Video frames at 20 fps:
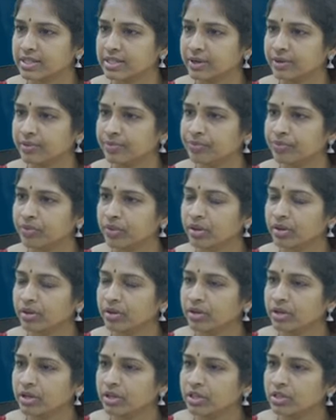
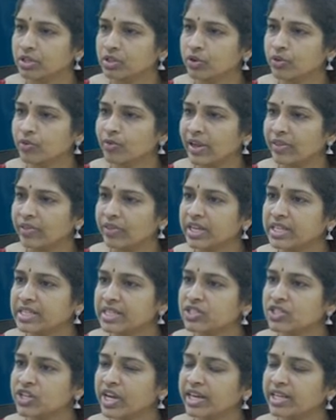So when there is a
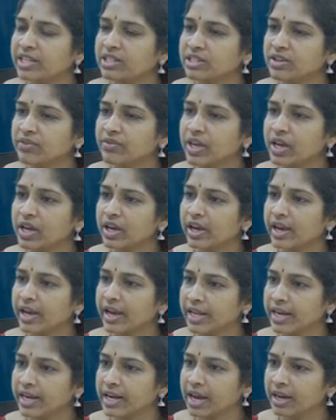change in the
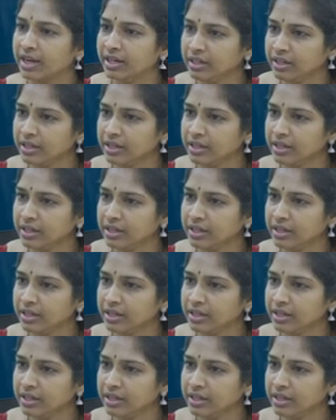area,